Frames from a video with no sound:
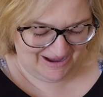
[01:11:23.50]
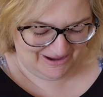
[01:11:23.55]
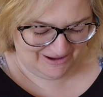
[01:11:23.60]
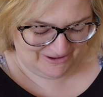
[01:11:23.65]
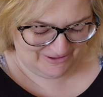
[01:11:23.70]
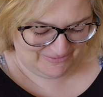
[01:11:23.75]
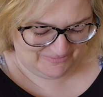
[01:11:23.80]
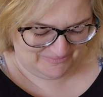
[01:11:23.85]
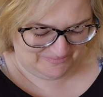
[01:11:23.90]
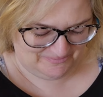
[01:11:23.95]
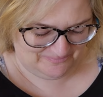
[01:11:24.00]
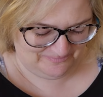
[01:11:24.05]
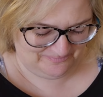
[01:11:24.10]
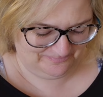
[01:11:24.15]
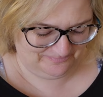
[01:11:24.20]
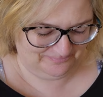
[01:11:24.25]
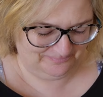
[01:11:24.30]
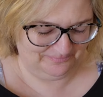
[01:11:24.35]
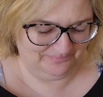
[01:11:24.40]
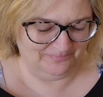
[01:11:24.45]
um,
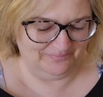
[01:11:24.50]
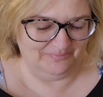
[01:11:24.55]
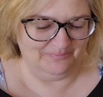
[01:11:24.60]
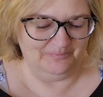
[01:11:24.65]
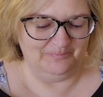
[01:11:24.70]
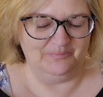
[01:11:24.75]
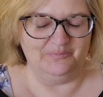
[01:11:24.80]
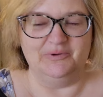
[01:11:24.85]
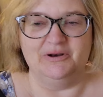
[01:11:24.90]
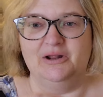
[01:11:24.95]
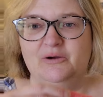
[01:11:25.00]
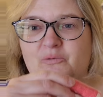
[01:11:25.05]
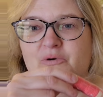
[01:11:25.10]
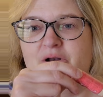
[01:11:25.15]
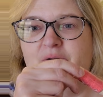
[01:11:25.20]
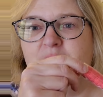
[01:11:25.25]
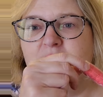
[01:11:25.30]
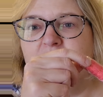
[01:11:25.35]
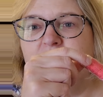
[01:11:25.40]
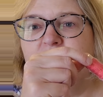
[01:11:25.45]
but I
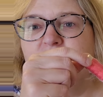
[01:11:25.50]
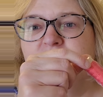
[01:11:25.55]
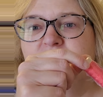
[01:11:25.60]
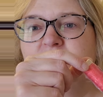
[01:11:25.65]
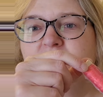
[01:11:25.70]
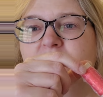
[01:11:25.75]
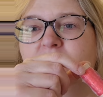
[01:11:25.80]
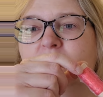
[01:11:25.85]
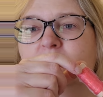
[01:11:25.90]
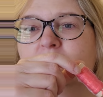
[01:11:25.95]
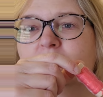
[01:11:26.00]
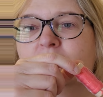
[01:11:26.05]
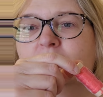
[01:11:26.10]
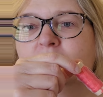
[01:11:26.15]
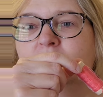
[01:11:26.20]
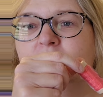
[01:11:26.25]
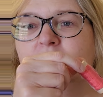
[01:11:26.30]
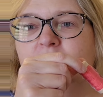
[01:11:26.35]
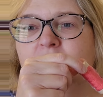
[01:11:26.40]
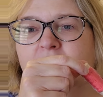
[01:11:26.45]
want to be using them
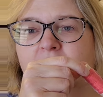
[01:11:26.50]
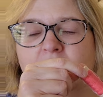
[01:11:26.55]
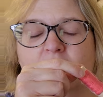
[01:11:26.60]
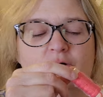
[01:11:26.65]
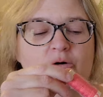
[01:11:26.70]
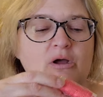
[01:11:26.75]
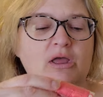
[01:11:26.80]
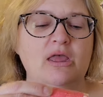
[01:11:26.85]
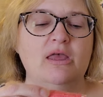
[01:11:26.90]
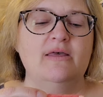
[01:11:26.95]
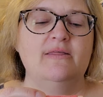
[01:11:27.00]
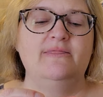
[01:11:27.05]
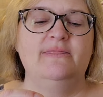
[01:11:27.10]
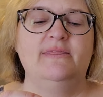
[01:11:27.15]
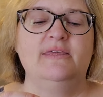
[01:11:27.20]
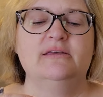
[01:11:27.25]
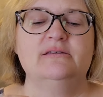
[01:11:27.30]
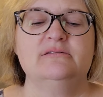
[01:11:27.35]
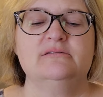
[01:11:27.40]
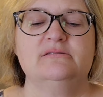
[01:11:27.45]
now.
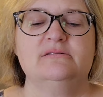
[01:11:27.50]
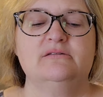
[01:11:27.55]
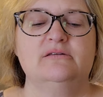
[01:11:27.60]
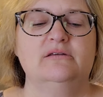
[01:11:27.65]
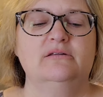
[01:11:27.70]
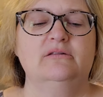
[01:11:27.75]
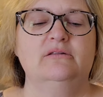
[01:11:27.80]
This